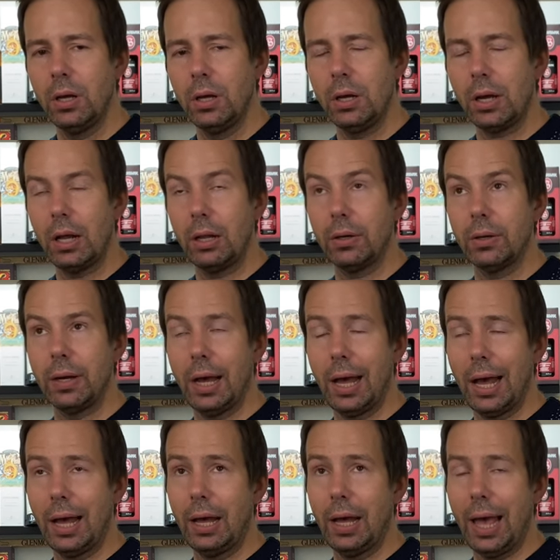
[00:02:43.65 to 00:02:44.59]
color
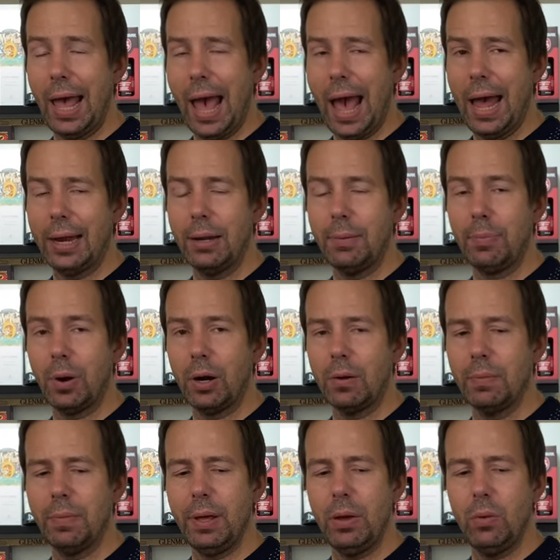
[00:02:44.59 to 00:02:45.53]
added,
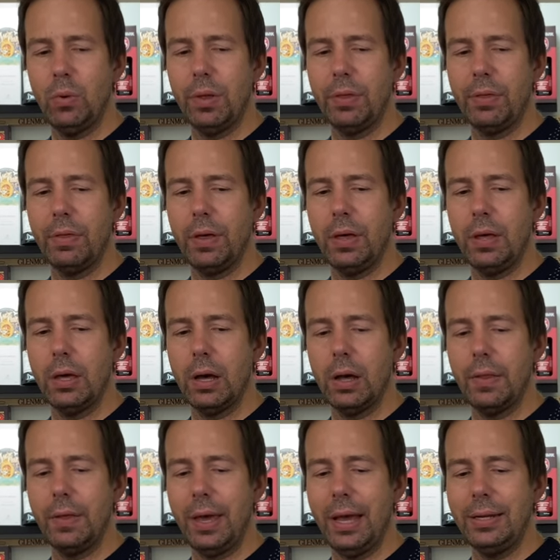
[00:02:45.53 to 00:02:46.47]
pardon me, with the
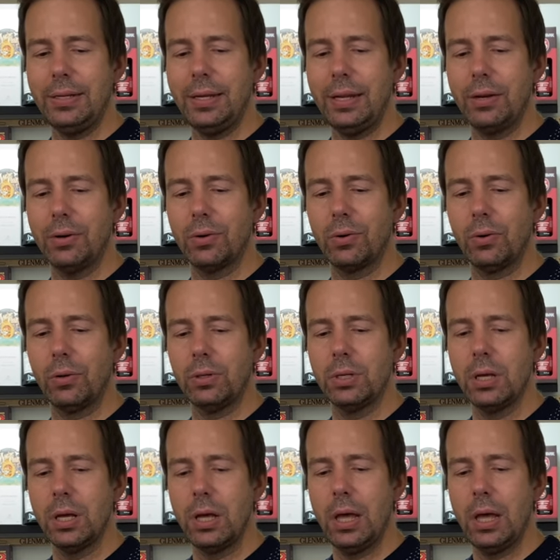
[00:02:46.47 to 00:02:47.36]
18-year-old.